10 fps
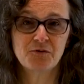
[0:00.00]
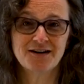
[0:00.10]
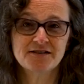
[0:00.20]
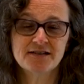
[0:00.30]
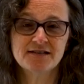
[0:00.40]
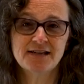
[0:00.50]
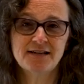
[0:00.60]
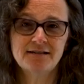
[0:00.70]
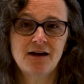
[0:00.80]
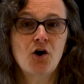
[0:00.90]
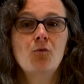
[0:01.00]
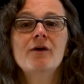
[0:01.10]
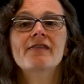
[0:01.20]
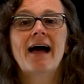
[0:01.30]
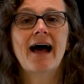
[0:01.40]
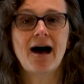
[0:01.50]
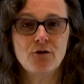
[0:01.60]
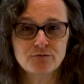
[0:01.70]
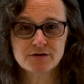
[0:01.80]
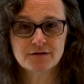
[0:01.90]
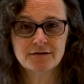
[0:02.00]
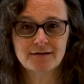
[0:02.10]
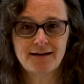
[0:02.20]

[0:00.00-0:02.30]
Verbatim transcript: processing without